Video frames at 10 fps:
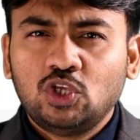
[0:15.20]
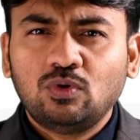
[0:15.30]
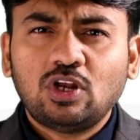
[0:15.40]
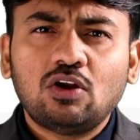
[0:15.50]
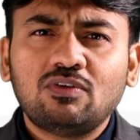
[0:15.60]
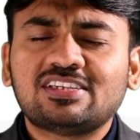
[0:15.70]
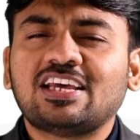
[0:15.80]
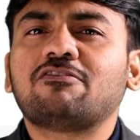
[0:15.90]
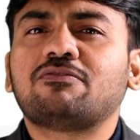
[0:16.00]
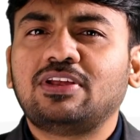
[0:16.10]
You will
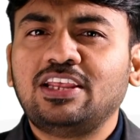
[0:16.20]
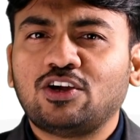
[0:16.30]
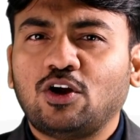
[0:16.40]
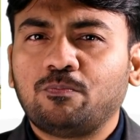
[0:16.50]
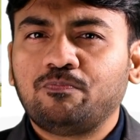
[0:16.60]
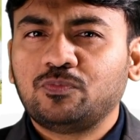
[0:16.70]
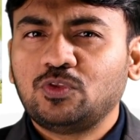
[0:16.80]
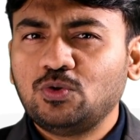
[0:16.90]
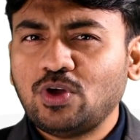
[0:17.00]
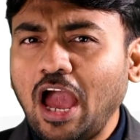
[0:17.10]
always have a feeling of
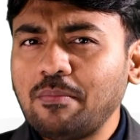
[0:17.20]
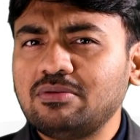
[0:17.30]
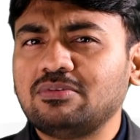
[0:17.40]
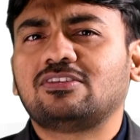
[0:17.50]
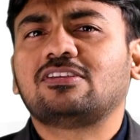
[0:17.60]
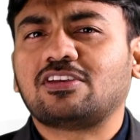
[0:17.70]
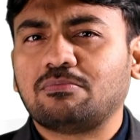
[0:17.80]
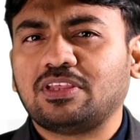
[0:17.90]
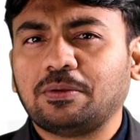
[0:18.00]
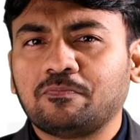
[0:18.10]
you have been missing
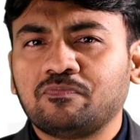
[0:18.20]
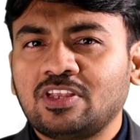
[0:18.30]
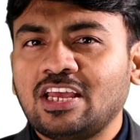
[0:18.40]
something,